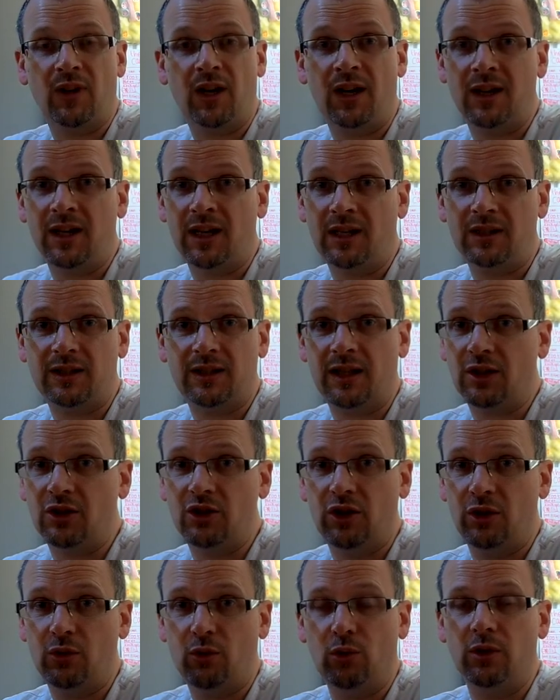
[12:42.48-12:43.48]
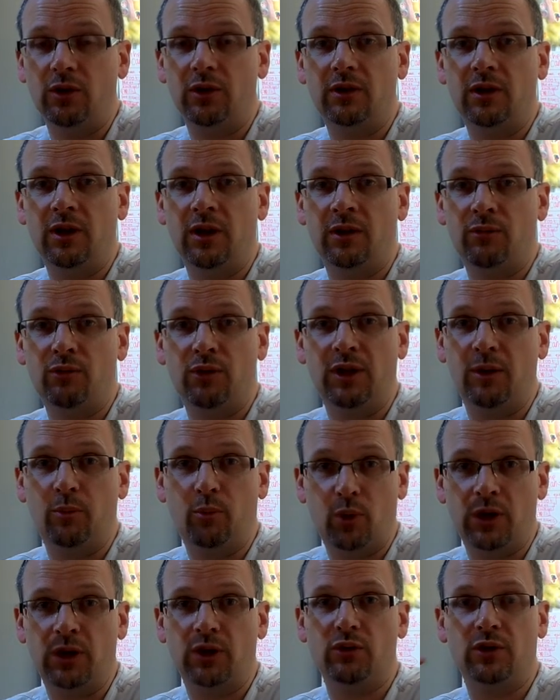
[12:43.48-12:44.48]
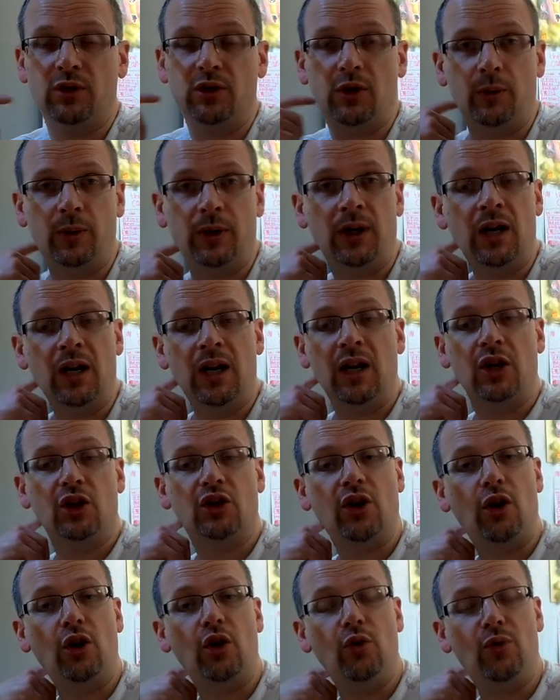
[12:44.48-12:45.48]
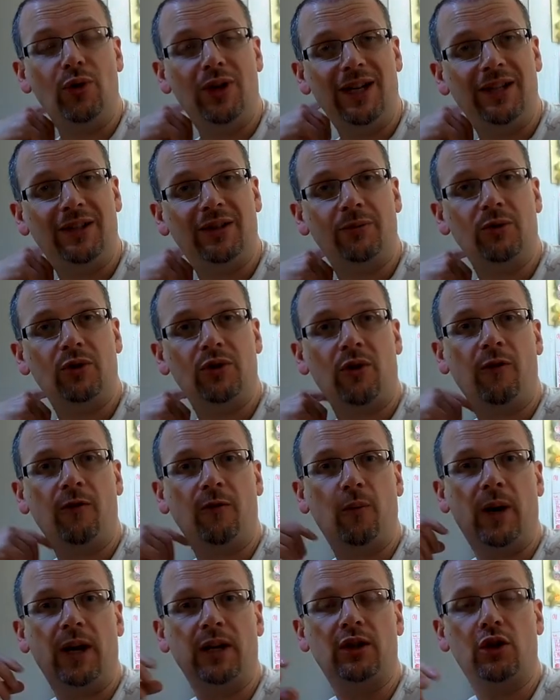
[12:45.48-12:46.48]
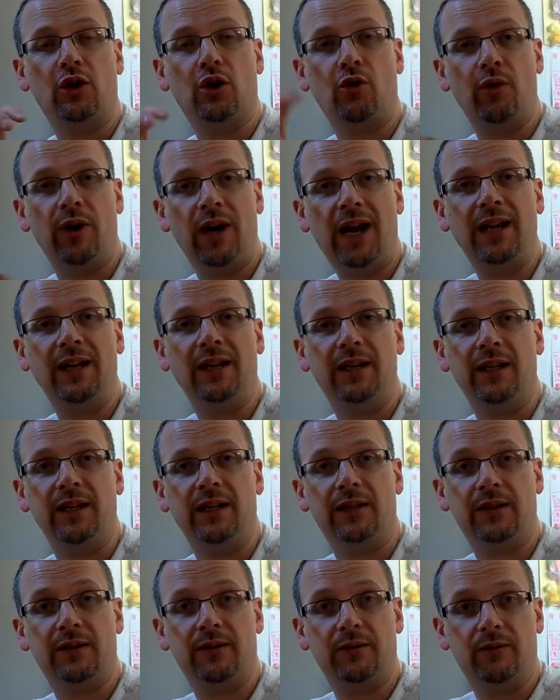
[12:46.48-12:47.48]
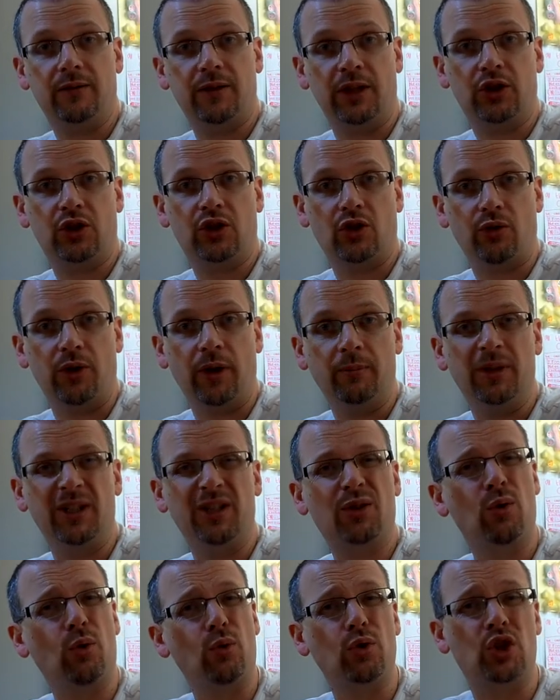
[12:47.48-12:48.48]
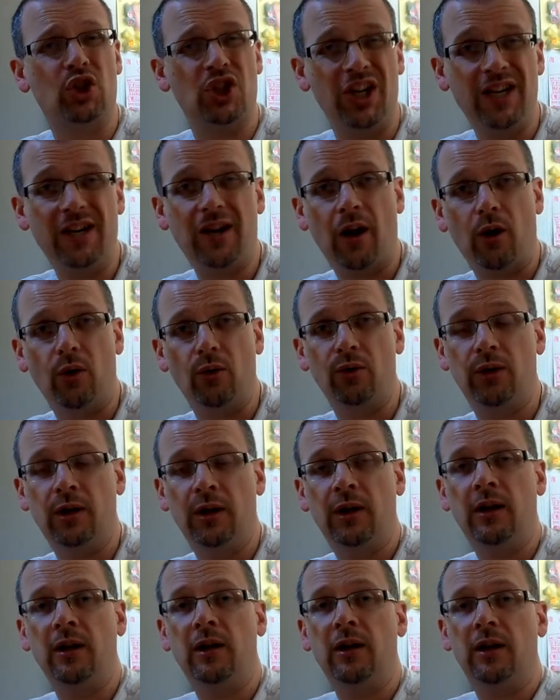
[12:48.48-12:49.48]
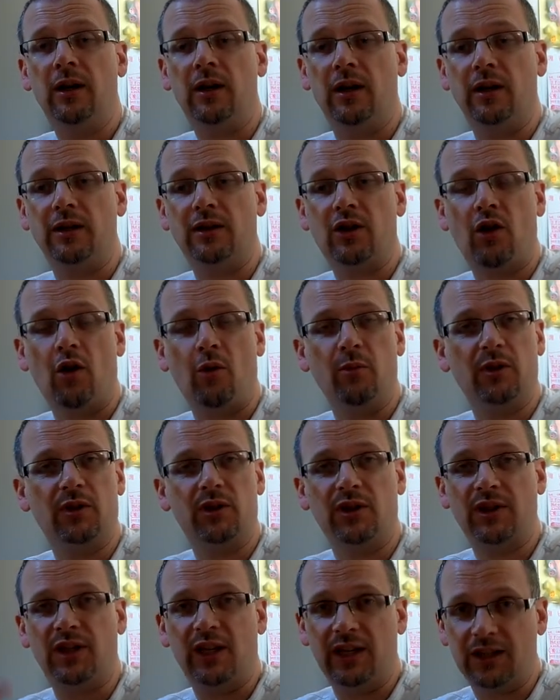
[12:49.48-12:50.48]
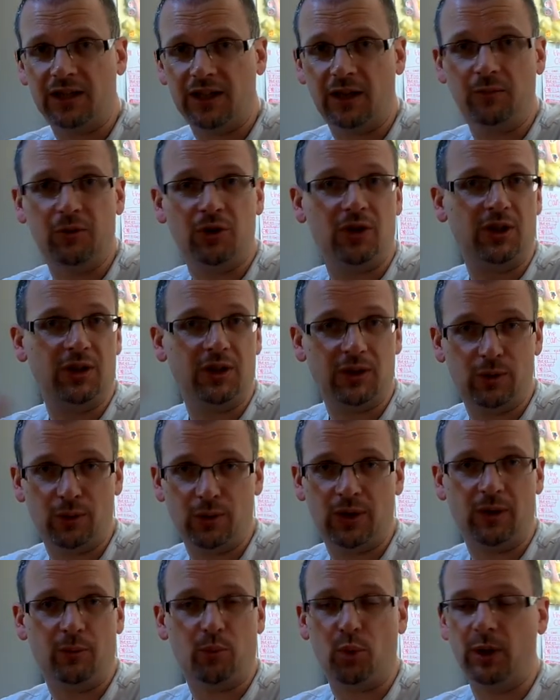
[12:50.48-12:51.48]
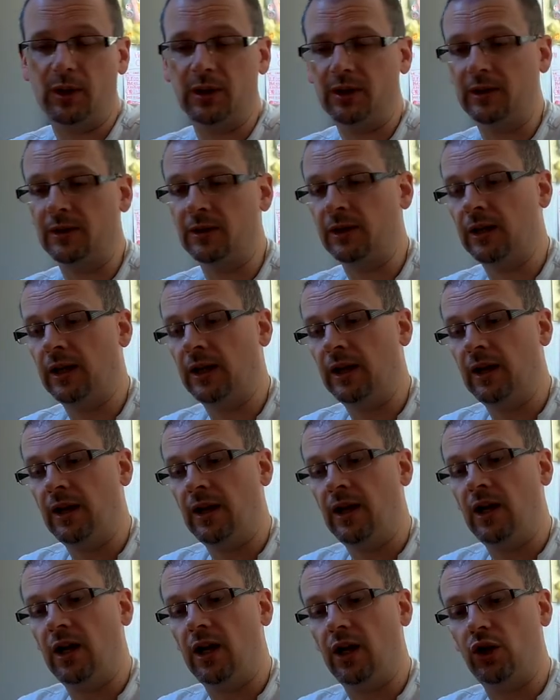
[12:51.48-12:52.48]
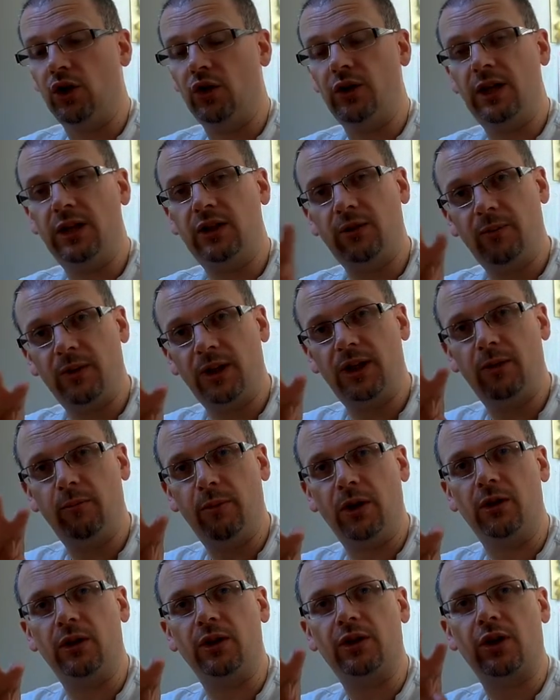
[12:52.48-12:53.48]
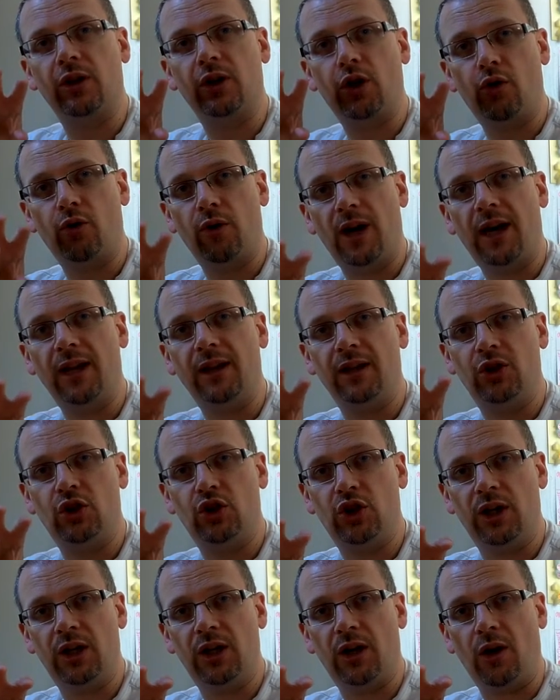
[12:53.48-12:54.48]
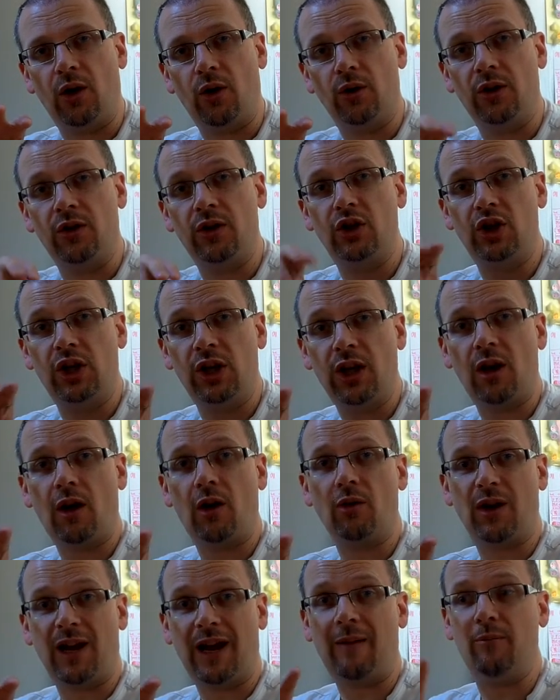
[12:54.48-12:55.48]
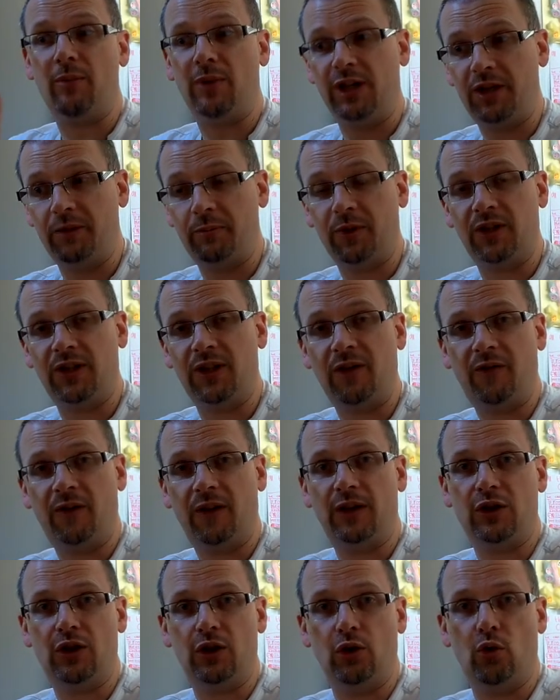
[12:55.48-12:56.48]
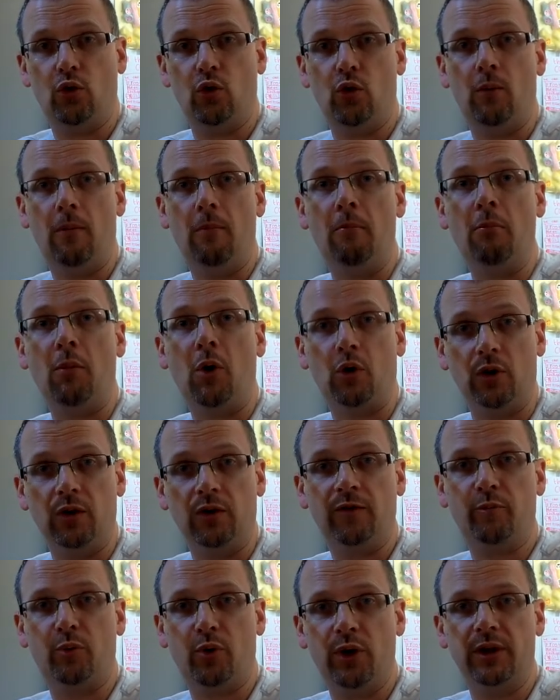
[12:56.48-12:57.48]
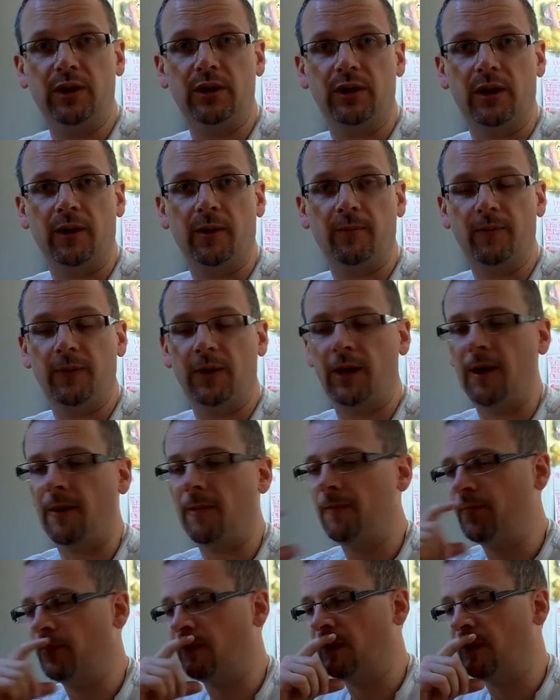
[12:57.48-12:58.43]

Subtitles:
And that's essentially all that a 3D printer is doing. So you need some software to create this script. It's called G-code. It's common to CNC machines, 3D printers. You need something in the middle that's going to create this G-code, and the G-code can be specific to your model of printer. Yeah,